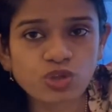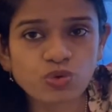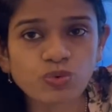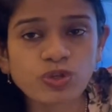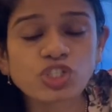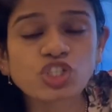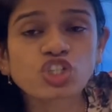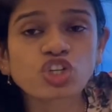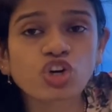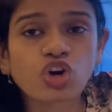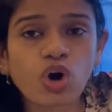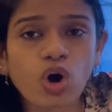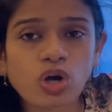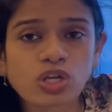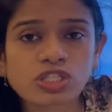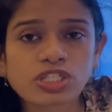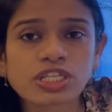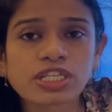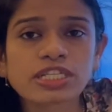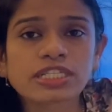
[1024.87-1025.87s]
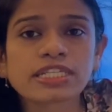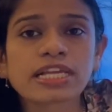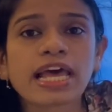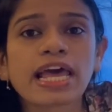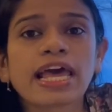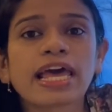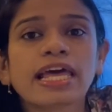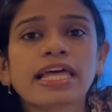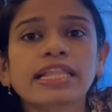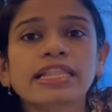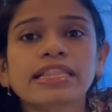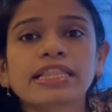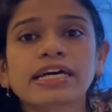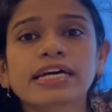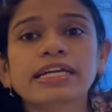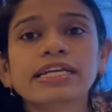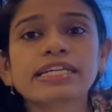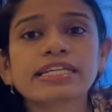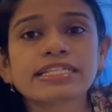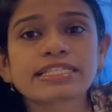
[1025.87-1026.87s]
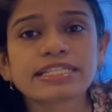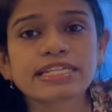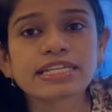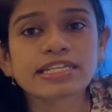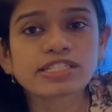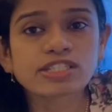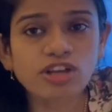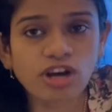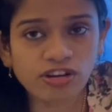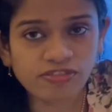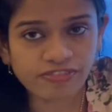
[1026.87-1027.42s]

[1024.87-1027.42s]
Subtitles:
which causes the disease of